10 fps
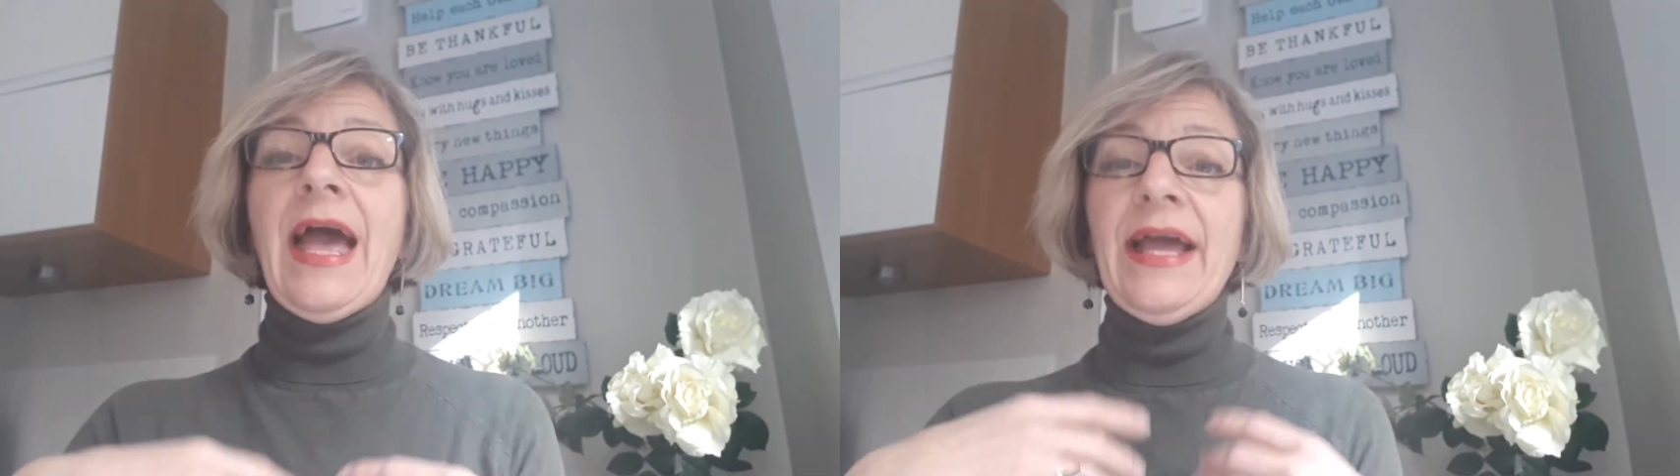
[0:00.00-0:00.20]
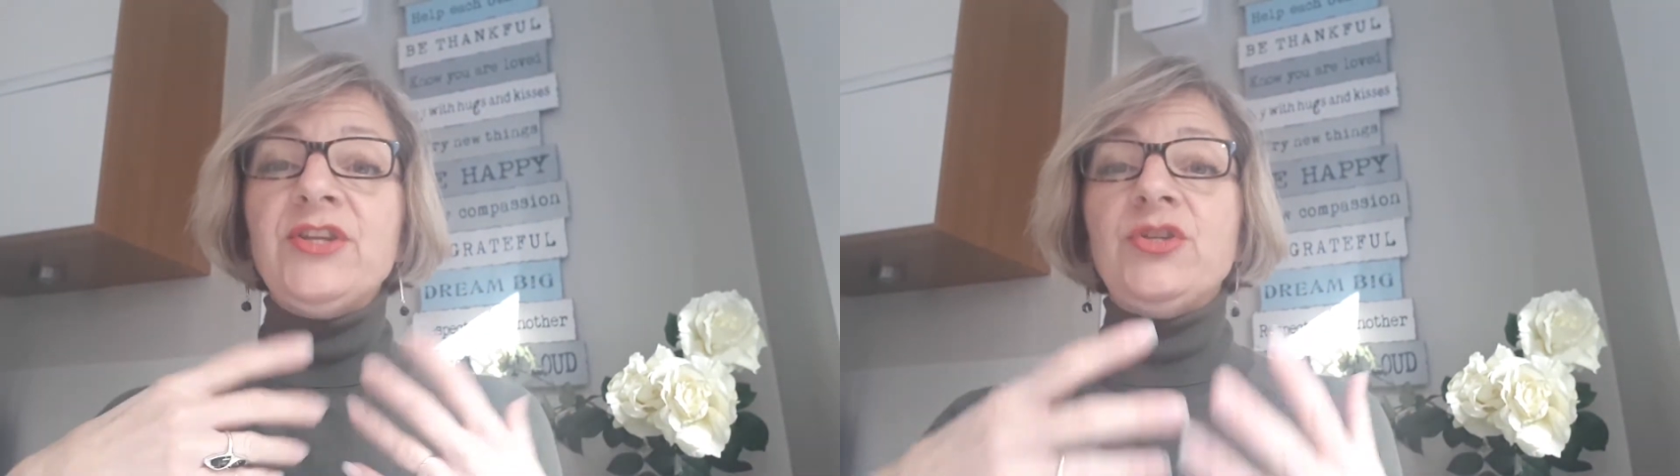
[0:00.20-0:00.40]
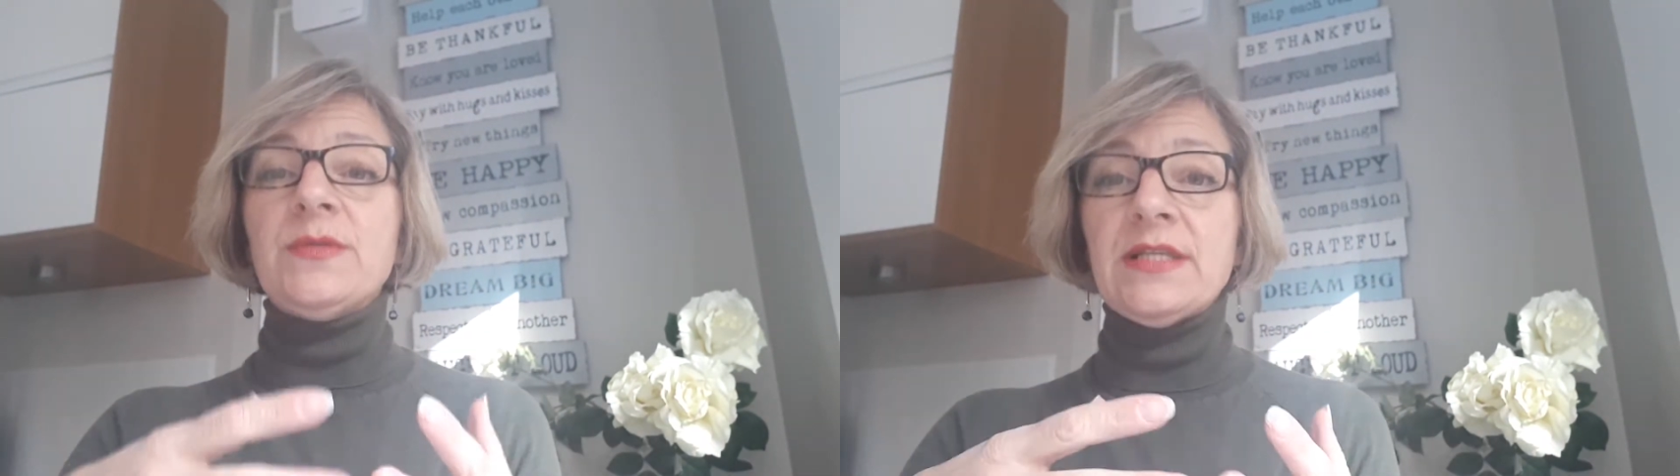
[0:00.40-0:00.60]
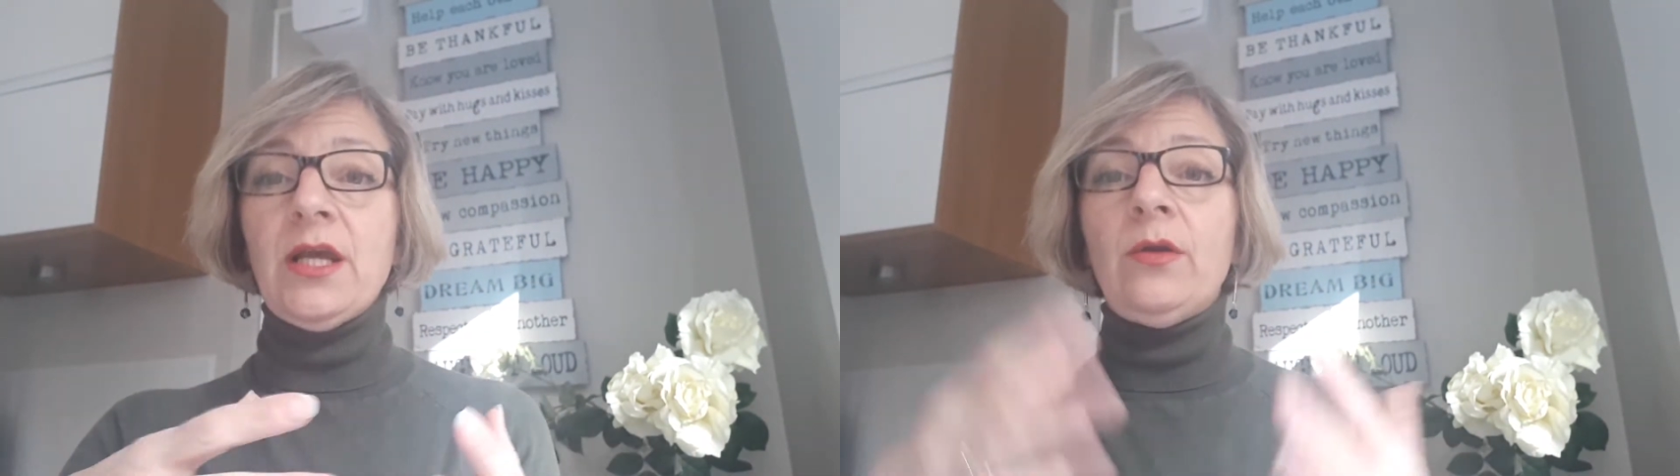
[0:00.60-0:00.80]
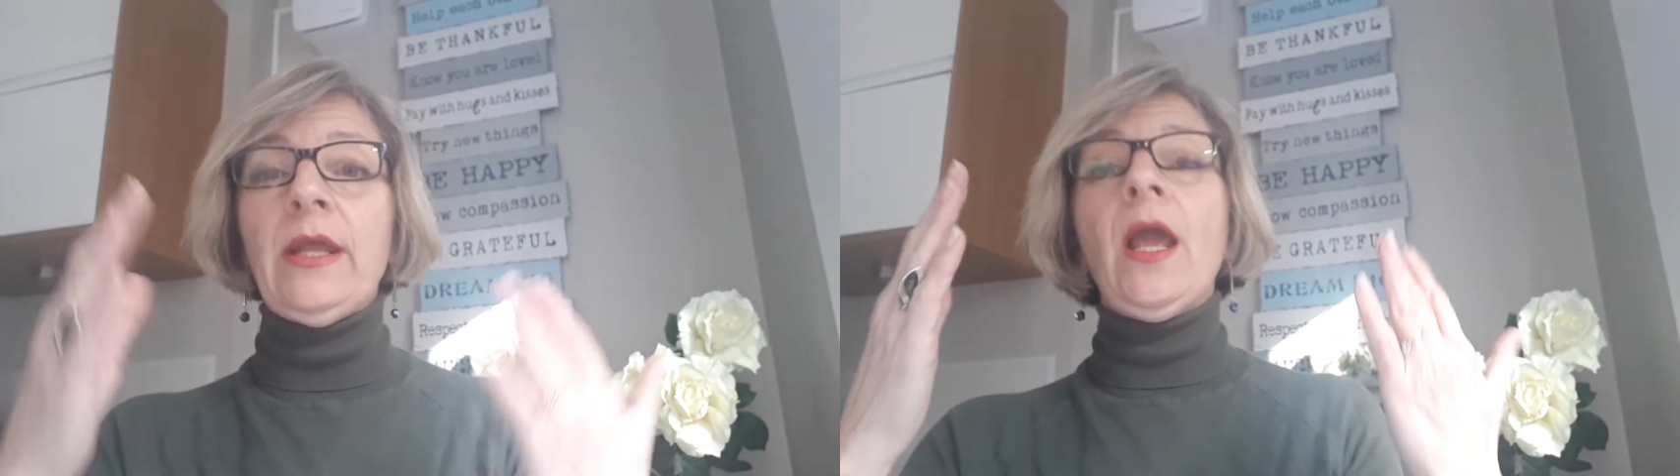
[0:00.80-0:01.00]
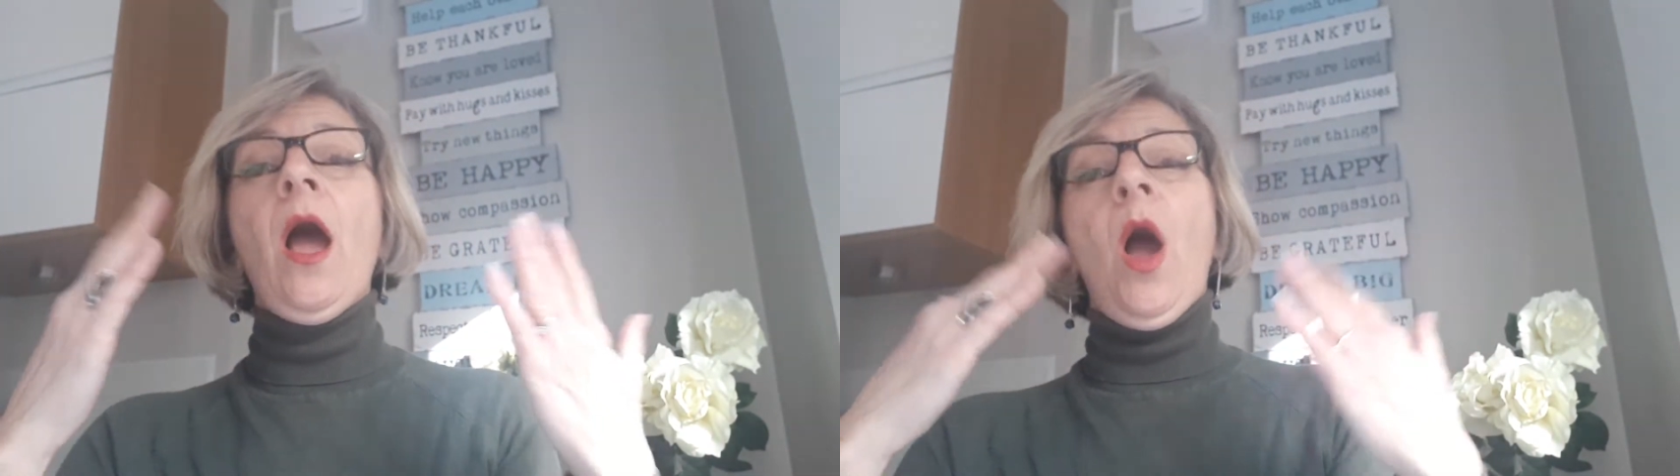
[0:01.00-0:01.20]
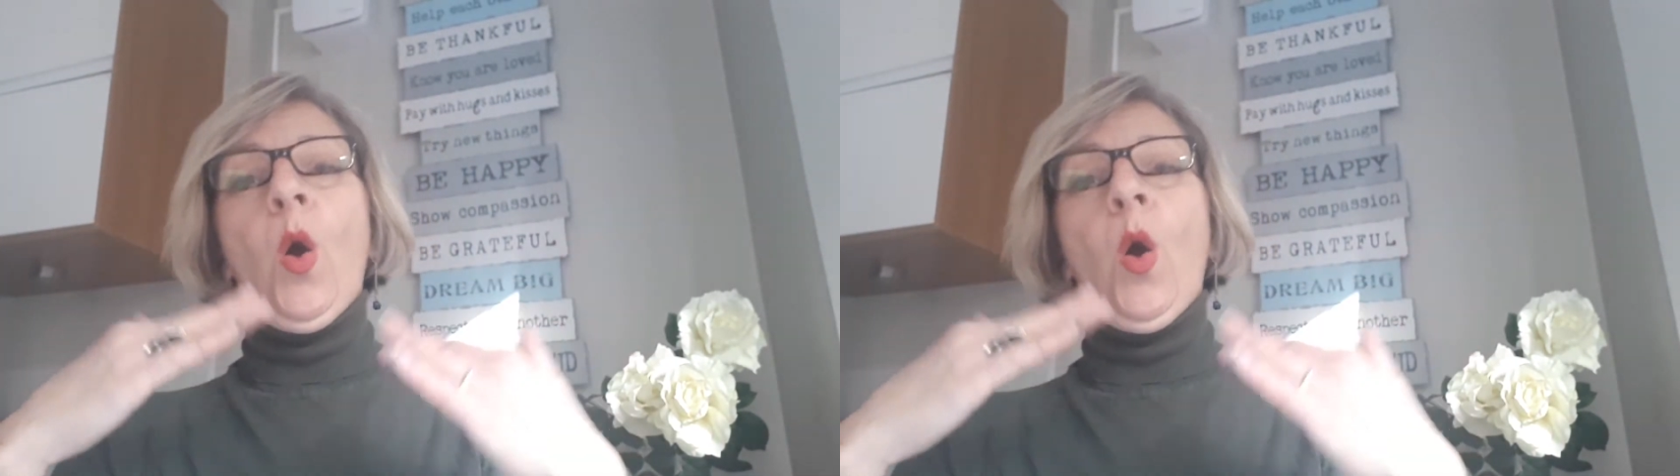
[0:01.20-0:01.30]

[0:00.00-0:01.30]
and you slowly